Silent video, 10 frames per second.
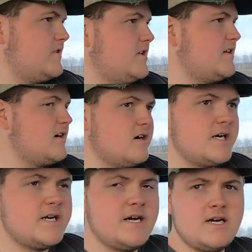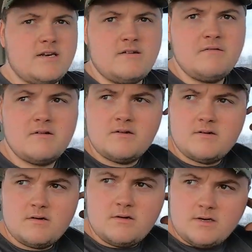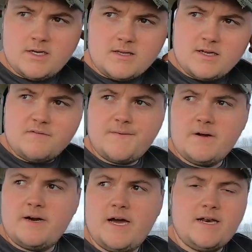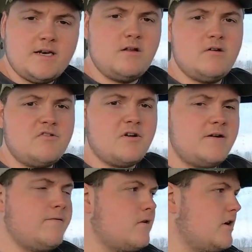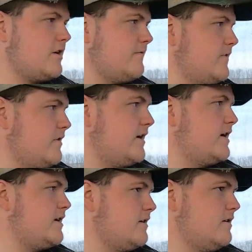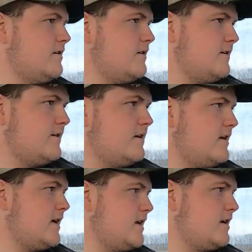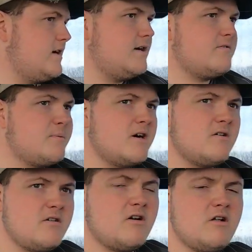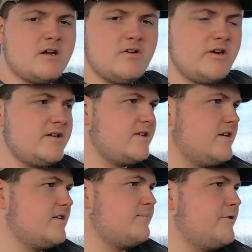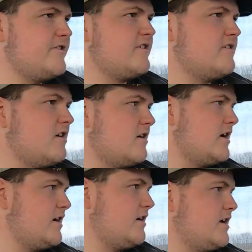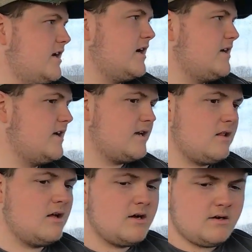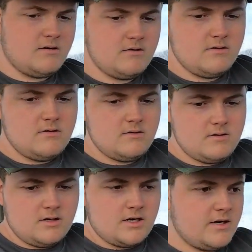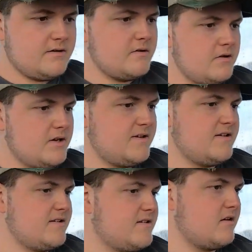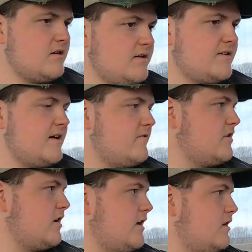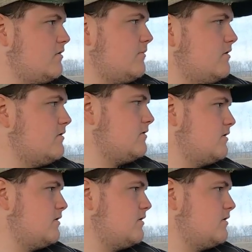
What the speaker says: this area done, get this field done and the little 24-acre field done, and then it's probably going to call it quits because it's supposed to start raining like 9-10 o'clock. It's only 6:37 right now, but